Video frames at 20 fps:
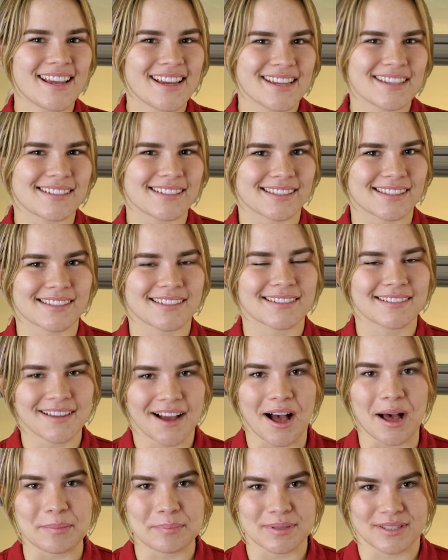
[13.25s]
is
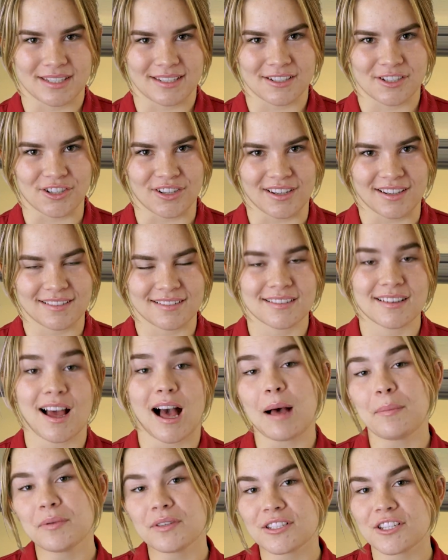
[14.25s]
opposition?
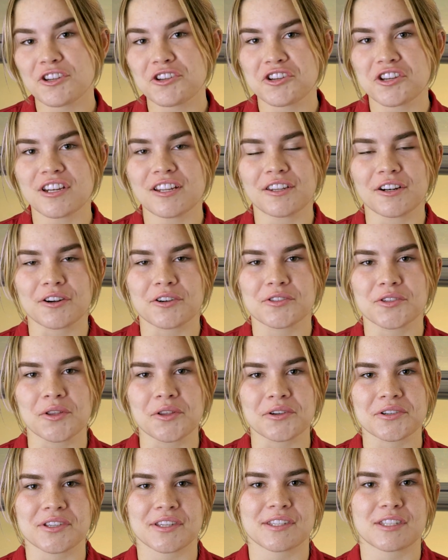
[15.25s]
Opposition in our
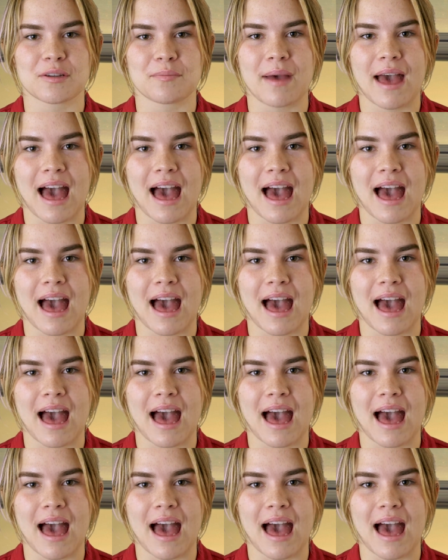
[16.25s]
solar system